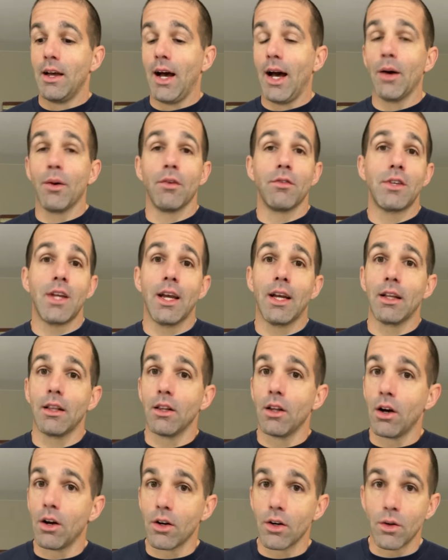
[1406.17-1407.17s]
I would have taken
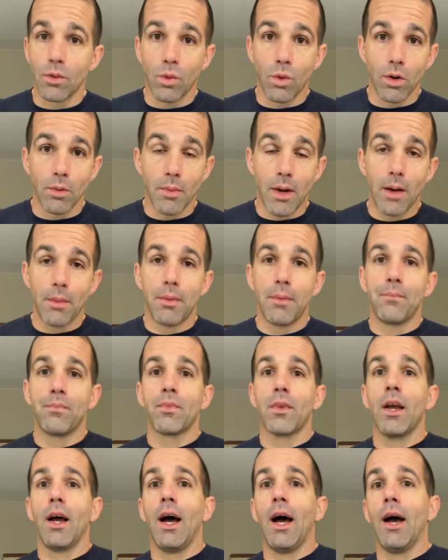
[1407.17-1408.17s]
longer to warm up,
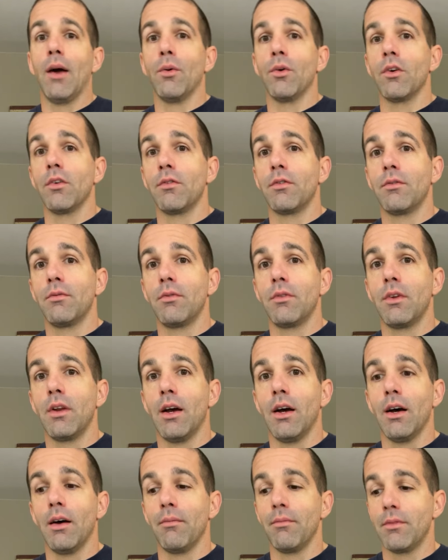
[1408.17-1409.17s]
I would have
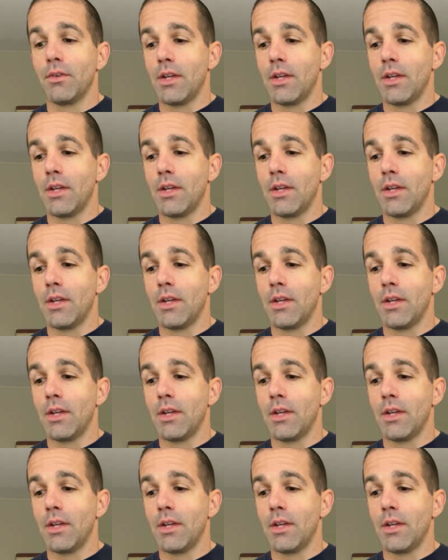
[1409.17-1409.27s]
um,